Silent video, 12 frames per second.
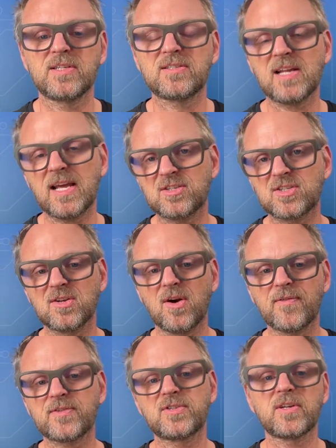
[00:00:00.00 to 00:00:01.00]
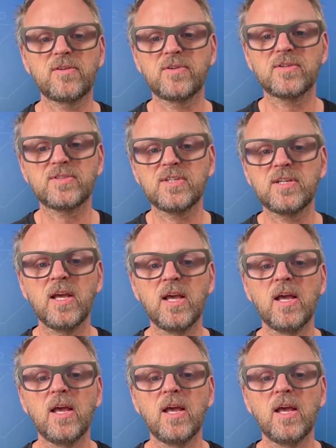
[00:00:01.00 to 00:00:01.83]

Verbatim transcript: It's like soft security.